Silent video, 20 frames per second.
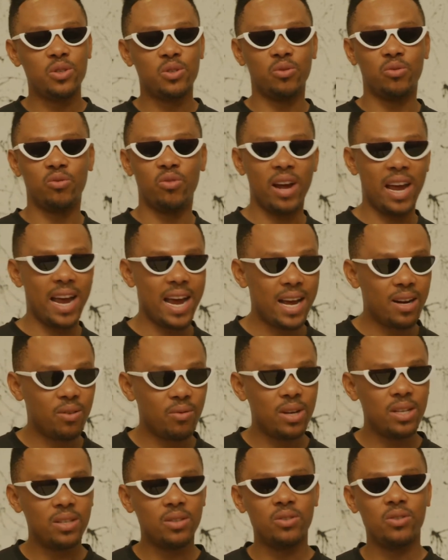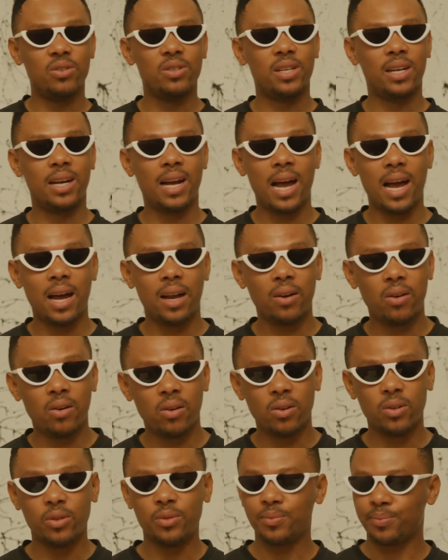Red, when to use
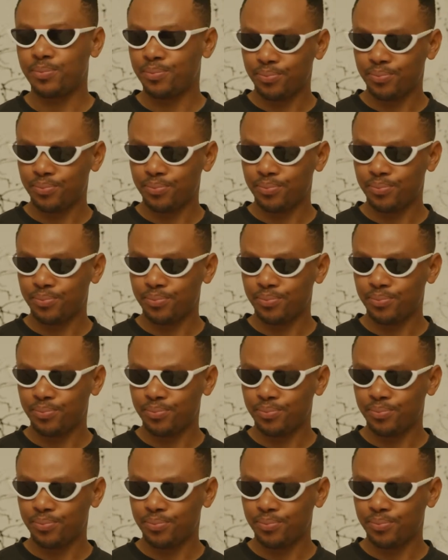Canon,